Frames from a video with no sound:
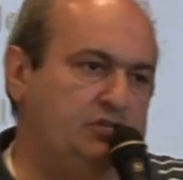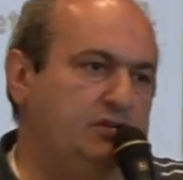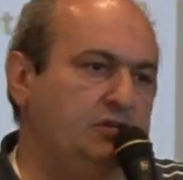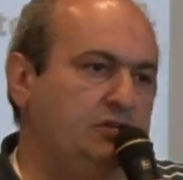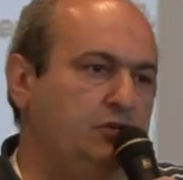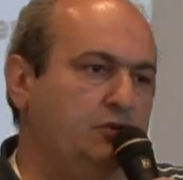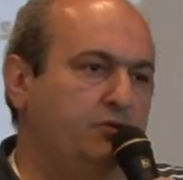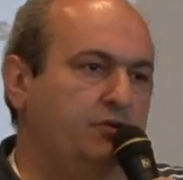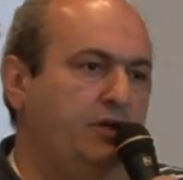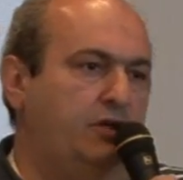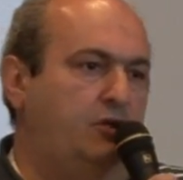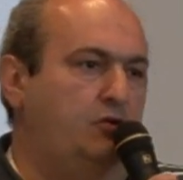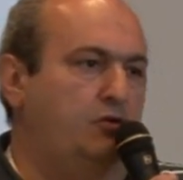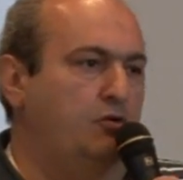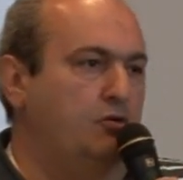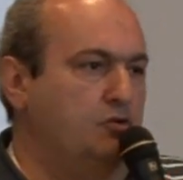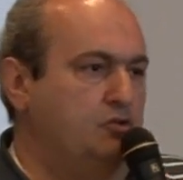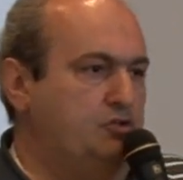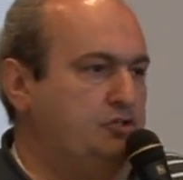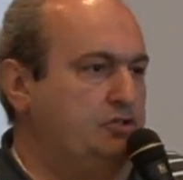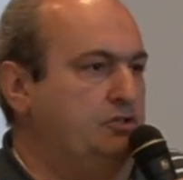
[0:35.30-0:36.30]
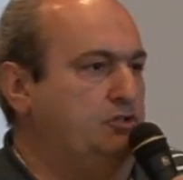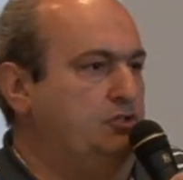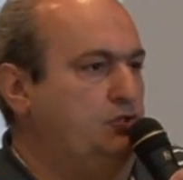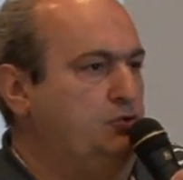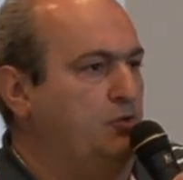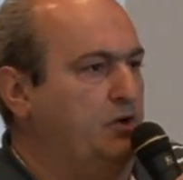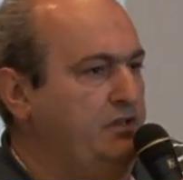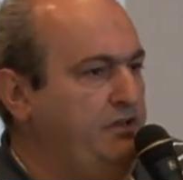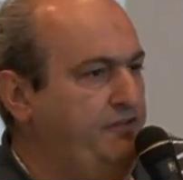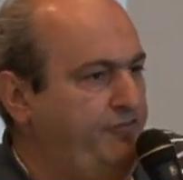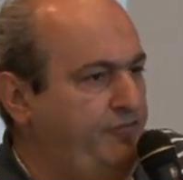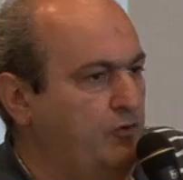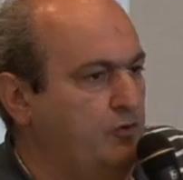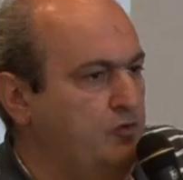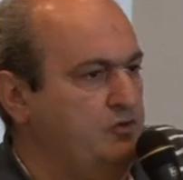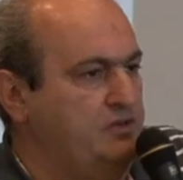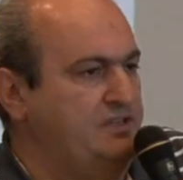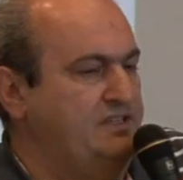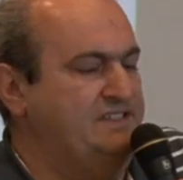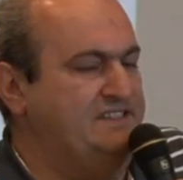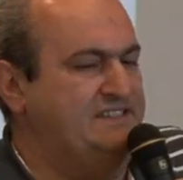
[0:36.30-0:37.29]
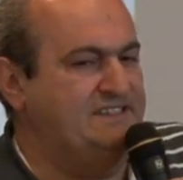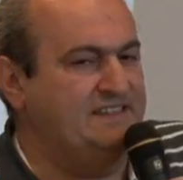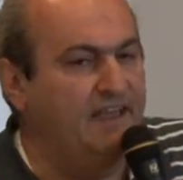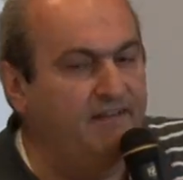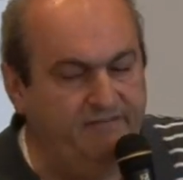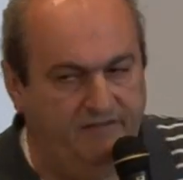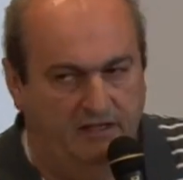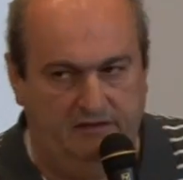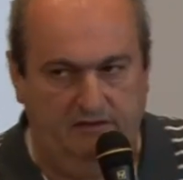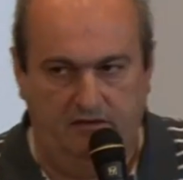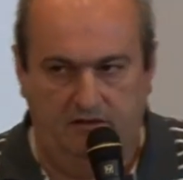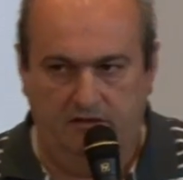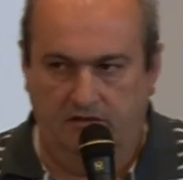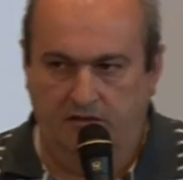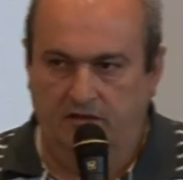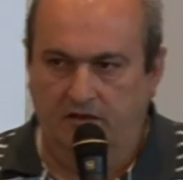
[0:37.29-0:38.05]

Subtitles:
you're a coach 24/7.